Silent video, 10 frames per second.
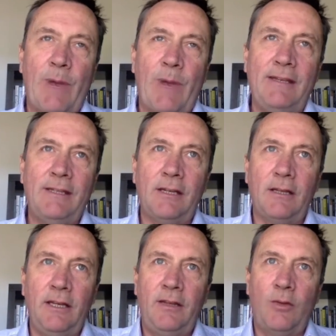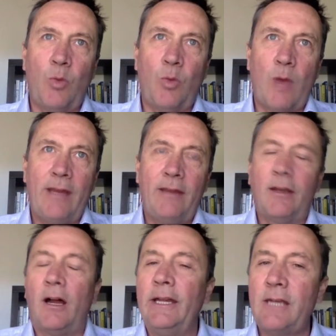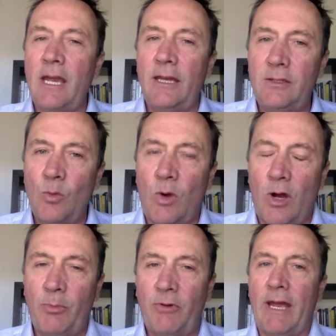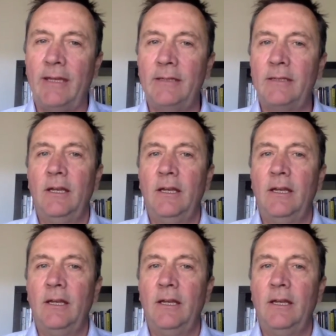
Basically, the way that I tend to operate